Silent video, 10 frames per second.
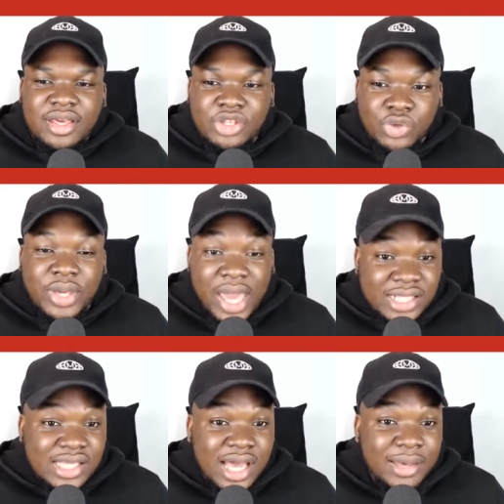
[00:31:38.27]
UK
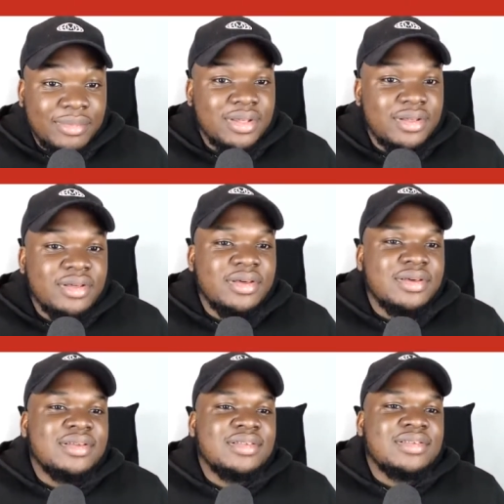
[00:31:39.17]
time,
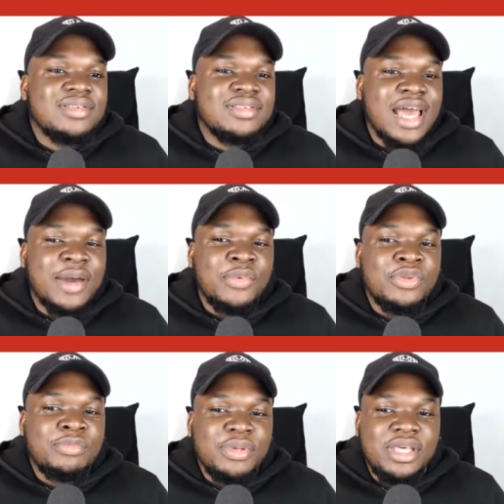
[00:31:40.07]
that
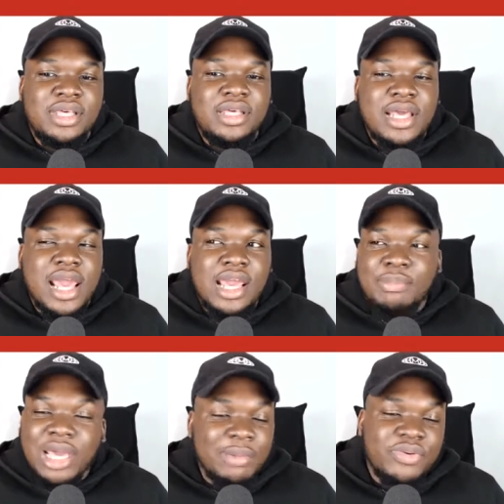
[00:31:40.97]
would be a
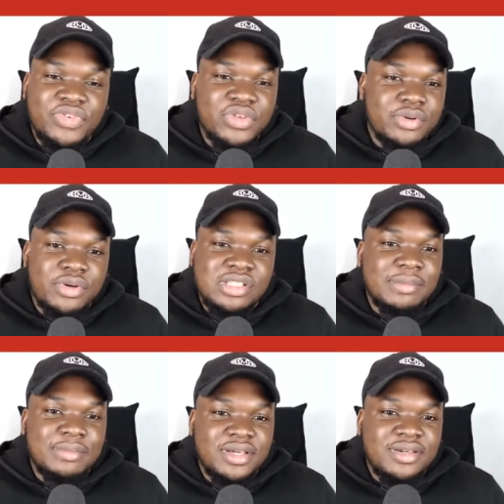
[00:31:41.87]
pay-per-view or
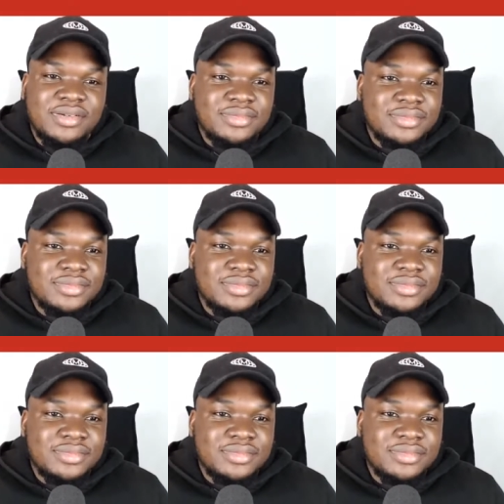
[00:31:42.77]
something.